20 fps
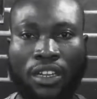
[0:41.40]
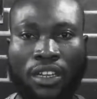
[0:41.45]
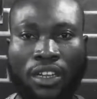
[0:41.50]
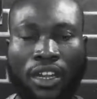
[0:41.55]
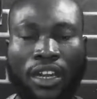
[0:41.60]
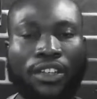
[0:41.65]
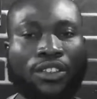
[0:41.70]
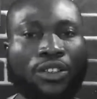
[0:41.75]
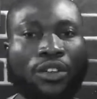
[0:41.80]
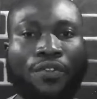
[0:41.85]

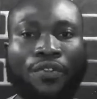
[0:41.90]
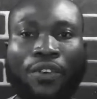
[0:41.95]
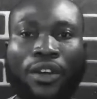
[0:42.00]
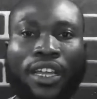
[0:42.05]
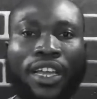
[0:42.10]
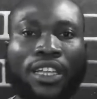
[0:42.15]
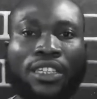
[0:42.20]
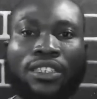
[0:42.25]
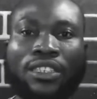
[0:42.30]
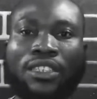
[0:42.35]
And don't
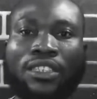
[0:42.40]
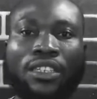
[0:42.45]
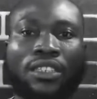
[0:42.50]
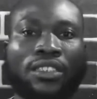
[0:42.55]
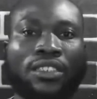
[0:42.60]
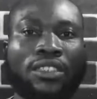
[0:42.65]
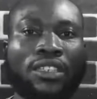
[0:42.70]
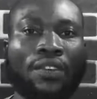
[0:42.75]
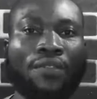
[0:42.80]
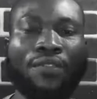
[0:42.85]
forget, the
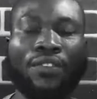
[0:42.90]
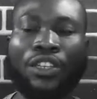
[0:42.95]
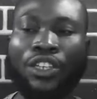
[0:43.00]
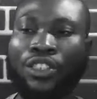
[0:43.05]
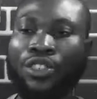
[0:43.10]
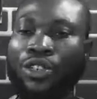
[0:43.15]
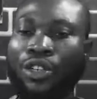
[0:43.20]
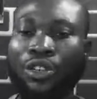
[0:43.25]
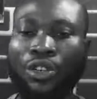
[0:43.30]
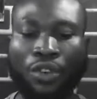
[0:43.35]

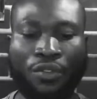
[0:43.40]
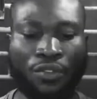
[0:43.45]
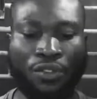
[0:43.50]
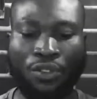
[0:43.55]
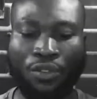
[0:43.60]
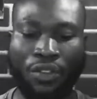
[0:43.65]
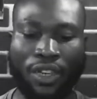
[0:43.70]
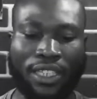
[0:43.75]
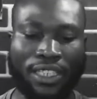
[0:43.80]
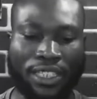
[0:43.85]
definition of
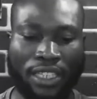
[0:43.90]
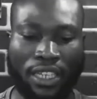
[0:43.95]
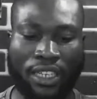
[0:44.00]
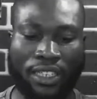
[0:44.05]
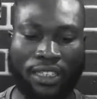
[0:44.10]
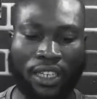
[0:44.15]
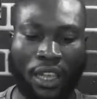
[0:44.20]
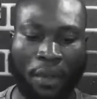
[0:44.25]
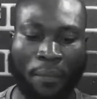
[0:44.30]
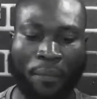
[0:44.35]
grace
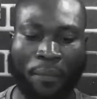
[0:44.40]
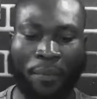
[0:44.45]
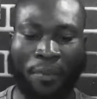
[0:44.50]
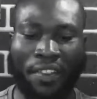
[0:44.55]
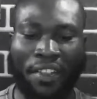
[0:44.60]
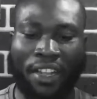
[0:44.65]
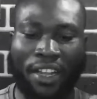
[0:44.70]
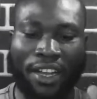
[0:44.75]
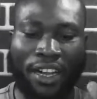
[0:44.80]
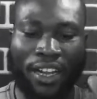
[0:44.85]

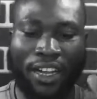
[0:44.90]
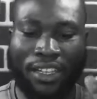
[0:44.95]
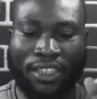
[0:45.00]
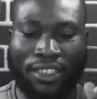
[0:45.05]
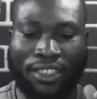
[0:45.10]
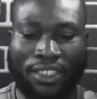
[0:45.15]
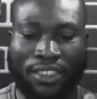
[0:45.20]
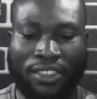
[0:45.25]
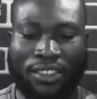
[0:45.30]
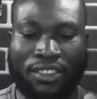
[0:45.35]

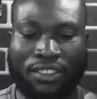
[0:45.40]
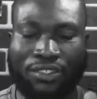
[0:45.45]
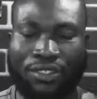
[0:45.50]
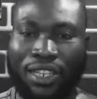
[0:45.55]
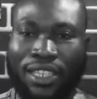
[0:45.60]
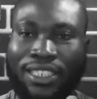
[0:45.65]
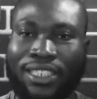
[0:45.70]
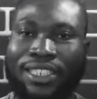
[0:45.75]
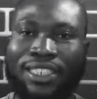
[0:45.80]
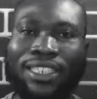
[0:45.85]

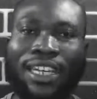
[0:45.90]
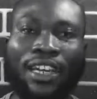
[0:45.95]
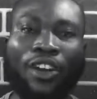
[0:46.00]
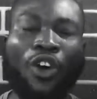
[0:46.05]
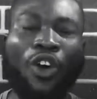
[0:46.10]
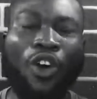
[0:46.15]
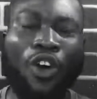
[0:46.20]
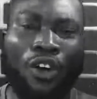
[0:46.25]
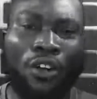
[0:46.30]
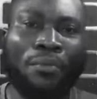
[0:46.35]
is an
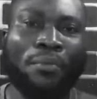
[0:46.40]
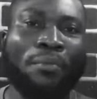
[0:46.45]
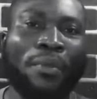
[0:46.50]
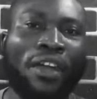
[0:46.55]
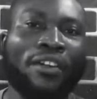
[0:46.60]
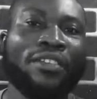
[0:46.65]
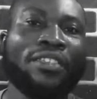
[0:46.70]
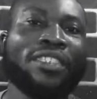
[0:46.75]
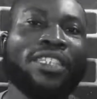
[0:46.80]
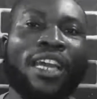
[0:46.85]

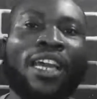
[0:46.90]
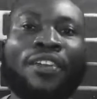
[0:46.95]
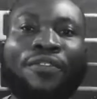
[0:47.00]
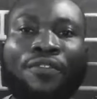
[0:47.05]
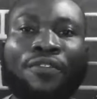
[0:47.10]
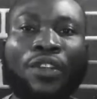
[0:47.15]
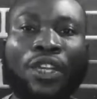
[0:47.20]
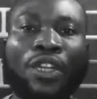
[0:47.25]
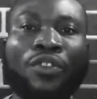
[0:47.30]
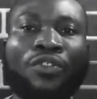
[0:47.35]
unmerited
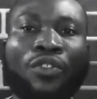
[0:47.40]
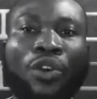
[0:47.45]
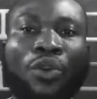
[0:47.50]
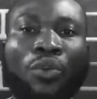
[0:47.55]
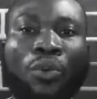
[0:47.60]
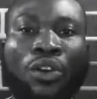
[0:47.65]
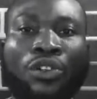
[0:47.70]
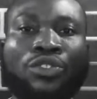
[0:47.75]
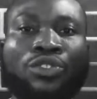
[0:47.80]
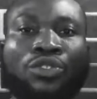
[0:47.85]
favor,
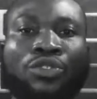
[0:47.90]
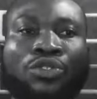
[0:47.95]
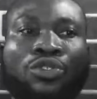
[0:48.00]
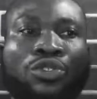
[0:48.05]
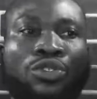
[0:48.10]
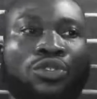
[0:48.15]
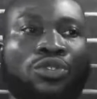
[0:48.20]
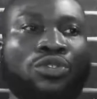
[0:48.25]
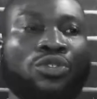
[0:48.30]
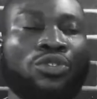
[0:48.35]
what you
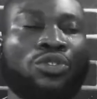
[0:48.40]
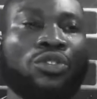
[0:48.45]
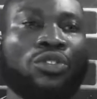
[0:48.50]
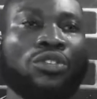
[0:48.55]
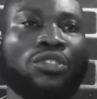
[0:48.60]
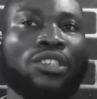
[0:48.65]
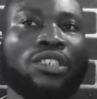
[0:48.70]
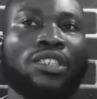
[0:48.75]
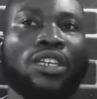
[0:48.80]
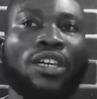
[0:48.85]

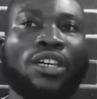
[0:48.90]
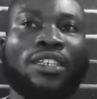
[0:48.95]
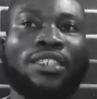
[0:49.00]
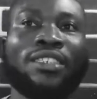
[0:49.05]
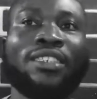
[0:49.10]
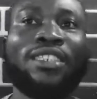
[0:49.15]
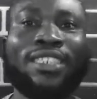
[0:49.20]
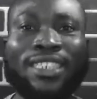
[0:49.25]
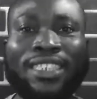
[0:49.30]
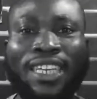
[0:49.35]
don't
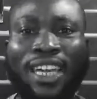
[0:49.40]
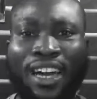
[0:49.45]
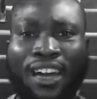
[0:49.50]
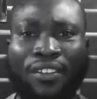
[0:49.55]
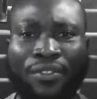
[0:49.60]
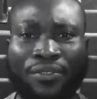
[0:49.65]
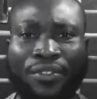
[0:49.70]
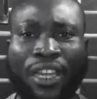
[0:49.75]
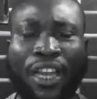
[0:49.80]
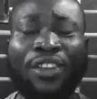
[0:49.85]

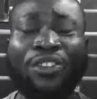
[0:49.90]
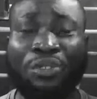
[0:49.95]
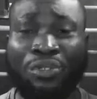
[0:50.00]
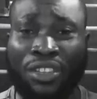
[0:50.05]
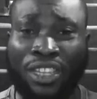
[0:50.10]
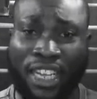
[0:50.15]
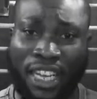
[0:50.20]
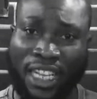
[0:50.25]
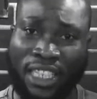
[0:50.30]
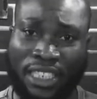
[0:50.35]
deserve that you
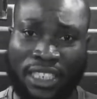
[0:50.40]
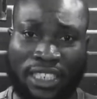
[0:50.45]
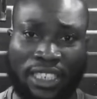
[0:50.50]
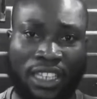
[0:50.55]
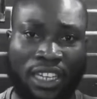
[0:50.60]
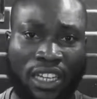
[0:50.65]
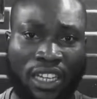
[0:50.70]
get.